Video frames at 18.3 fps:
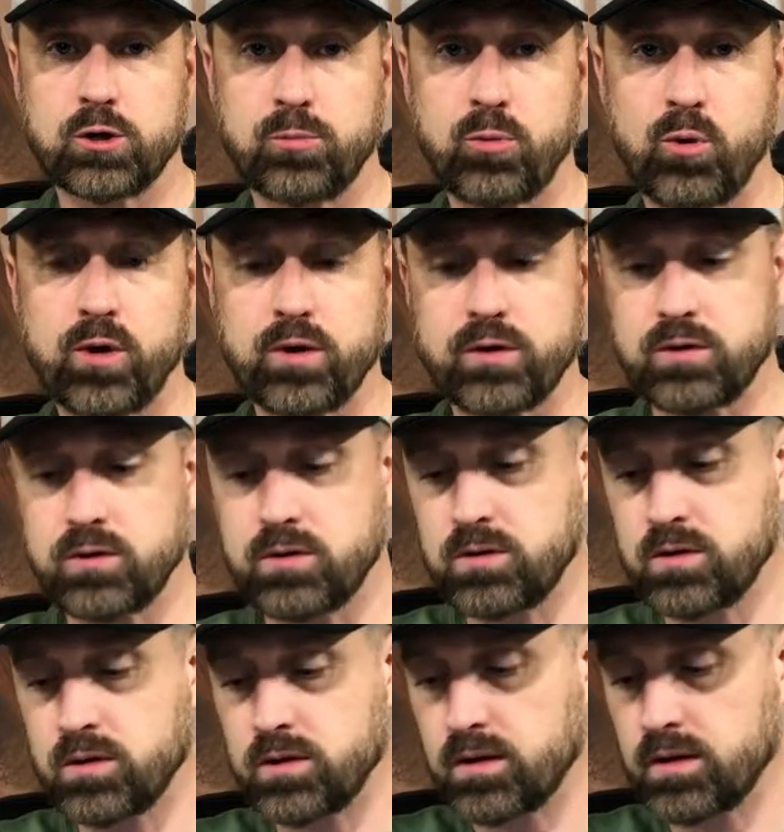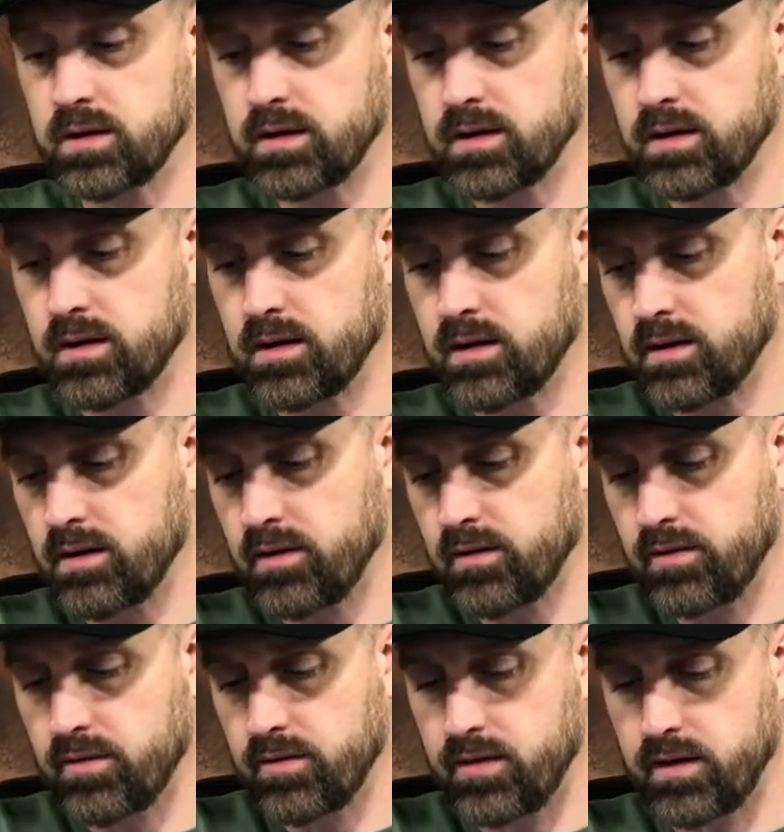portal
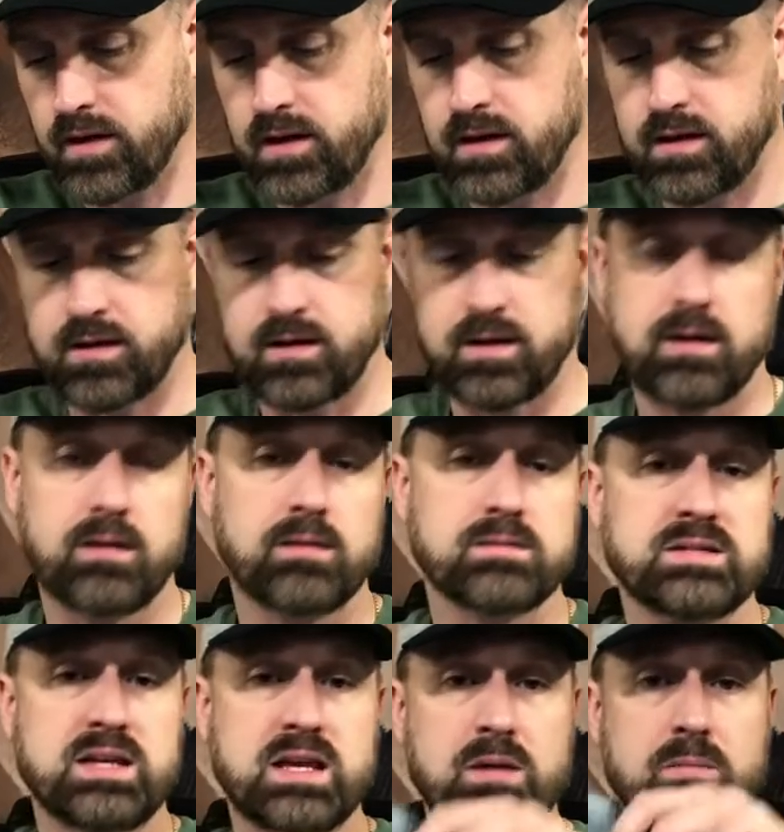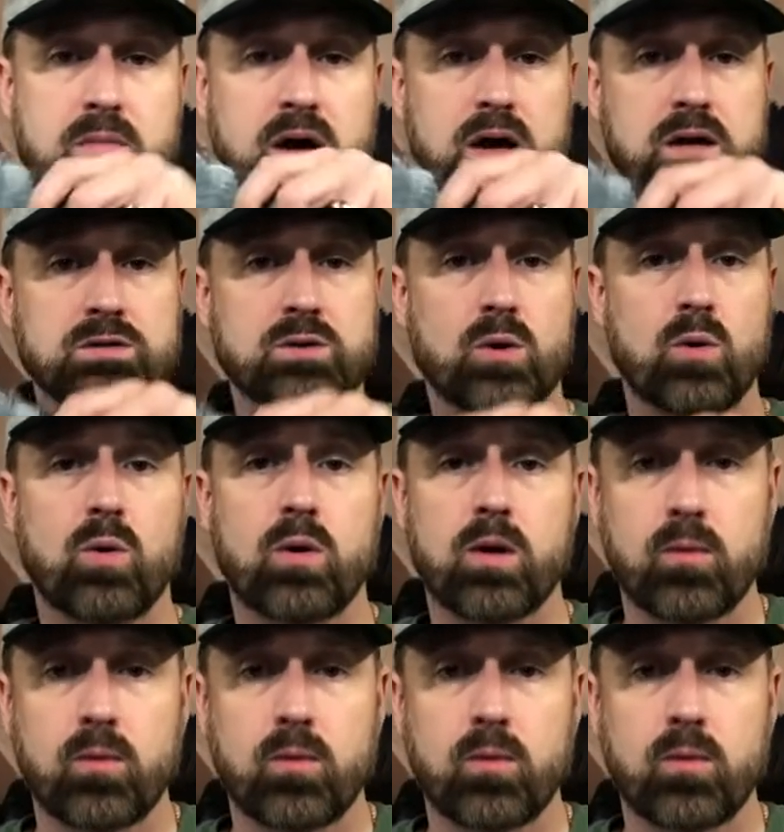that Tiamat or